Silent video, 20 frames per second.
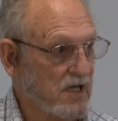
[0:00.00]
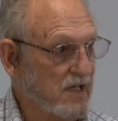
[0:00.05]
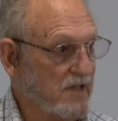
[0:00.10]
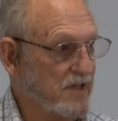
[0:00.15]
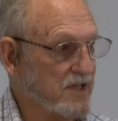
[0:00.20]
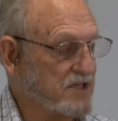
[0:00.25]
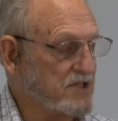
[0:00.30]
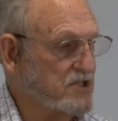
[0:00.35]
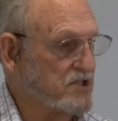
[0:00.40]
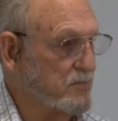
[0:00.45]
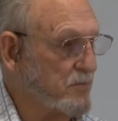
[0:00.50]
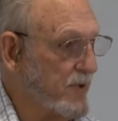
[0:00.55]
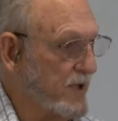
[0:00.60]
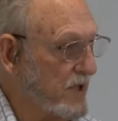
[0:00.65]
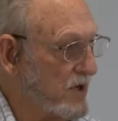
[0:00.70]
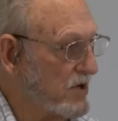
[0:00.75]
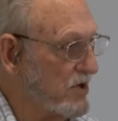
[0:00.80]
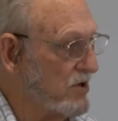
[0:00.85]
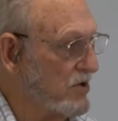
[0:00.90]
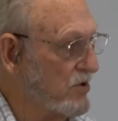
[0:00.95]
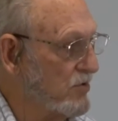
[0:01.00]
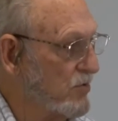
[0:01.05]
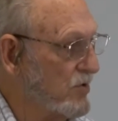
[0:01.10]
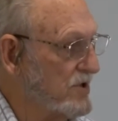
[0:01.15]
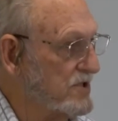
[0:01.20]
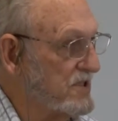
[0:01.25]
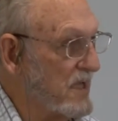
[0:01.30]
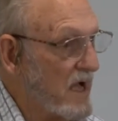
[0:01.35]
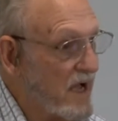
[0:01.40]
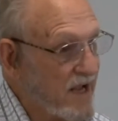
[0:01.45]
This is the Peter who
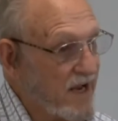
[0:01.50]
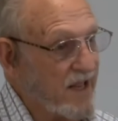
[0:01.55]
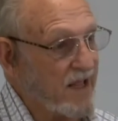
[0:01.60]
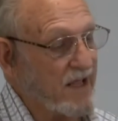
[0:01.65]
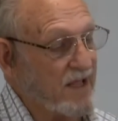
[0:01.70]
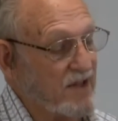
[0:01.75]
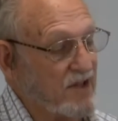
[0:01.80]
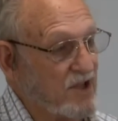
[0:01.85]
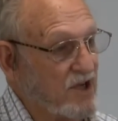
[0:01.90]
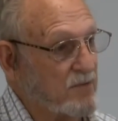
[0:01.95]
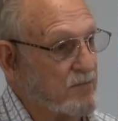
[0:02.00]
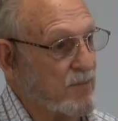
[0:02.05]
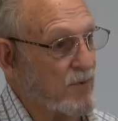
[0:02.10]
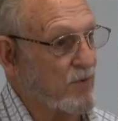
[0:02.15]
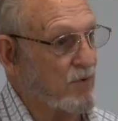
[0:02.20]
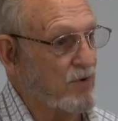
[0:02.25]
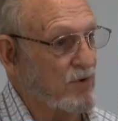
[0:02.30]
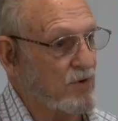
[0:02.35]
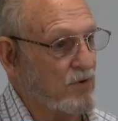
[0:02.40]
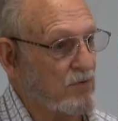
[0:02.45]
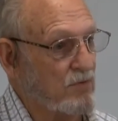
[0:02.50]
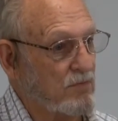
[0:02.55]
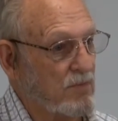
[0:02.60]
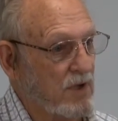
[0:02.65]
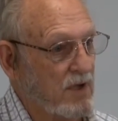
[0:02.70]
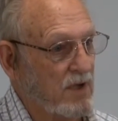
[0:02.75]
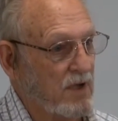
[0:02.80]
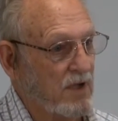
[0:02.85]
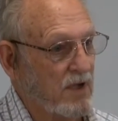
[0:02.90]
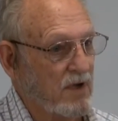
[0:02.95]
was hiding in the upper
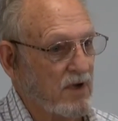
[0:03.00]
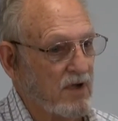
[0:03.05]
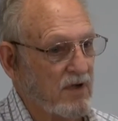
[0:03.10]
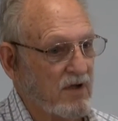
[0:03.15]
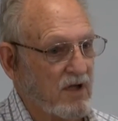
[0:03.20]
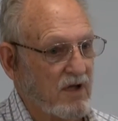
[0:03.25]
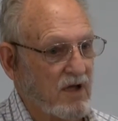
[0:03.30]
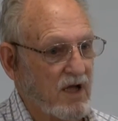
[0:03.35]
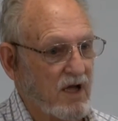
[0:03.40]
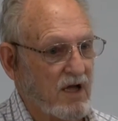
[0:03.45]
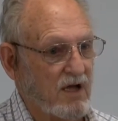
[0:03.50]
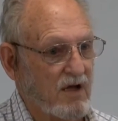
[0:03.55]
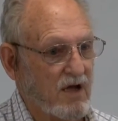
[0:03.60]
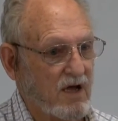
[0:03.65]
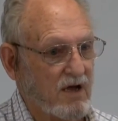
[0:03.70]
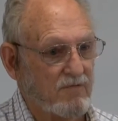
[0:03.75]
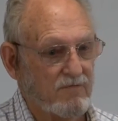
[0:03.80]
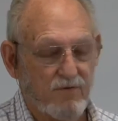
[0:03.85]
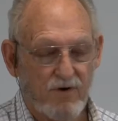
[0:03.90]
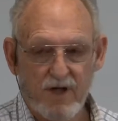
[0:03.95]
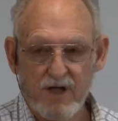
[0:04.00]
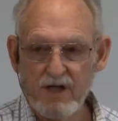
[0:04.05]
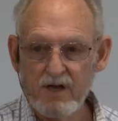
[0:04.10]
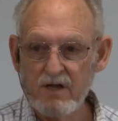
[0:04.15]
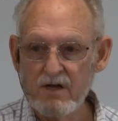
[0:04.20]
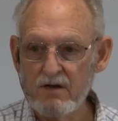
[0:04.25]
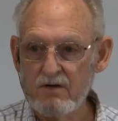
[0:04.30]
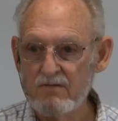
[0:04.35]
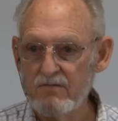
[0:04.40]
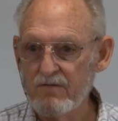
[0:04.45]
room, afraid
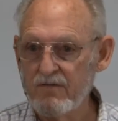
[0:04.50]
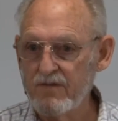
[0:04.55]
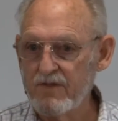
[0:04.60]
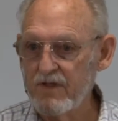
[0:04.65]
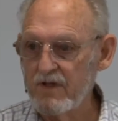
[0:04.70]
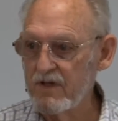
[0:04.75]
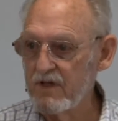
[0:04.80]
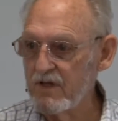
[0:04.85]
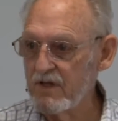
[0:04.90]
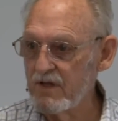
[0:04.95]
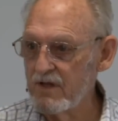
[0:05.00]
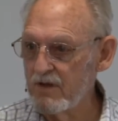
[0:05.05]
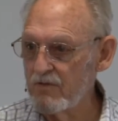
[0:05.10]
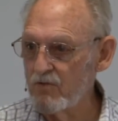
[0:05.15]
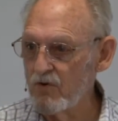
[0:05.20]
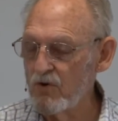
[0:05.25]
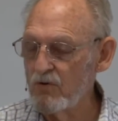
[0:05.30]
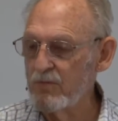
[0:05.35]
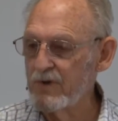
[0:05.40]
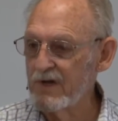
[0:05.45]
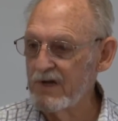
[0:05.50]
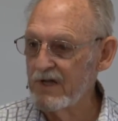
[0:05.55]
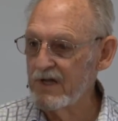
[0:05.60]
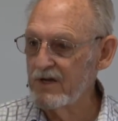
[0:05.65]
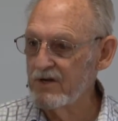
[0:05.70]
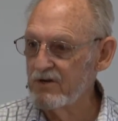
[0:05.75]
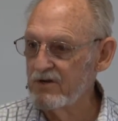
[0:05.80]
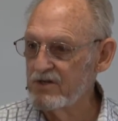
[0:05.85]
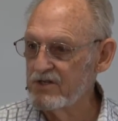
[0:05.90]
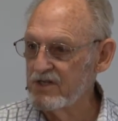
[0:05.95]
of the Roman
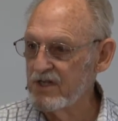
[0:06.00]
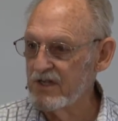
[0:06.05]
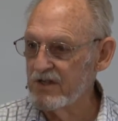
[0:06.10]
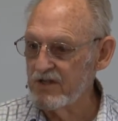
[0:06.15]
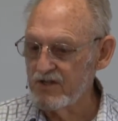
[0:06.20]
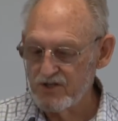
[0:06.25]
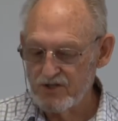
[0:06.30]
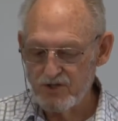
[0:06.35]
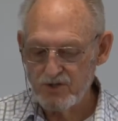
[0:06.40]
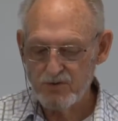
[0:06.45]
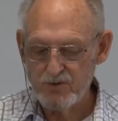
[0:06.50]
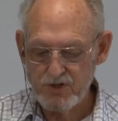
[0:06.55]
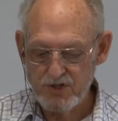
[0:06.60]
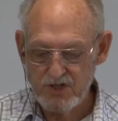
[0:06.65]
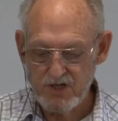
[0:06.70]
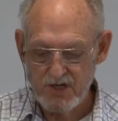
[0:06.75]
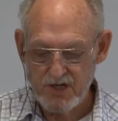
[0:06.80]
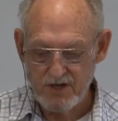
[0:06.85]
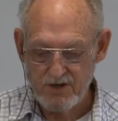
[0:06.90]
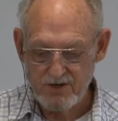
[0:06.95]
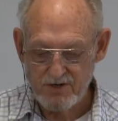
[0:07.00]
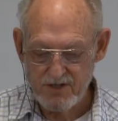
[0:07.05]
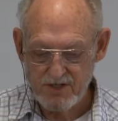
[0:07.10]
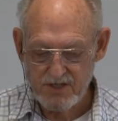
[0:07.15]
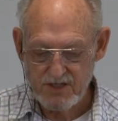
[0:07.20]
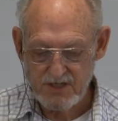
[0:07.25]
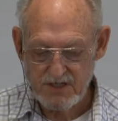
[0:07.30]
leaders and the Jewish leaders,